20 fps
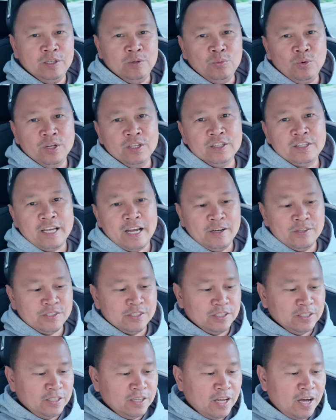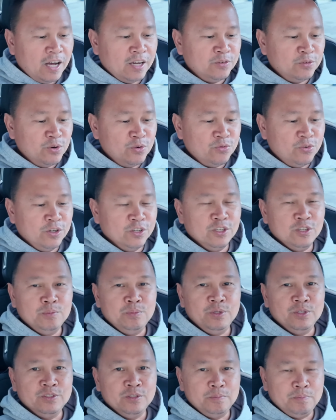1,000
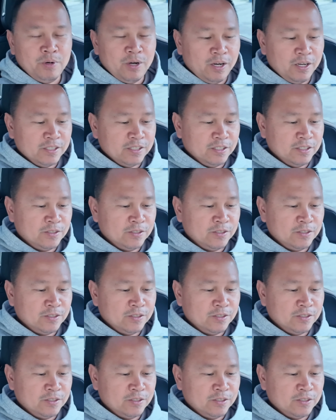non-refundable deposit.